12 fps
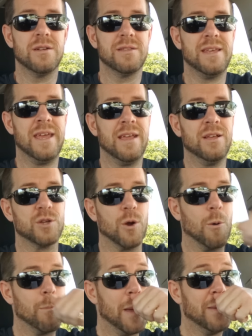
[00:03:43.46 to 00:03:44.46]
things, or
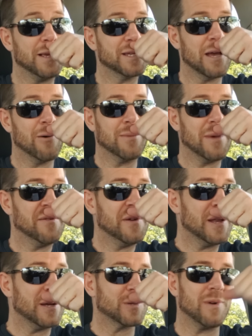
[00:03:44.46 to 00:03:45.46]
maybe you saw one of my
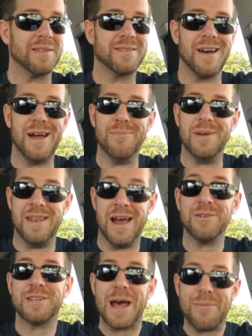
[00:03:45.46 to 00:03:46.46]
videos one time, but
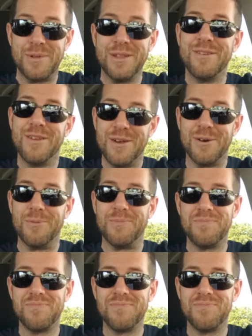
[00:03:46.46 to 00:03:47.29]
now it's happening to you.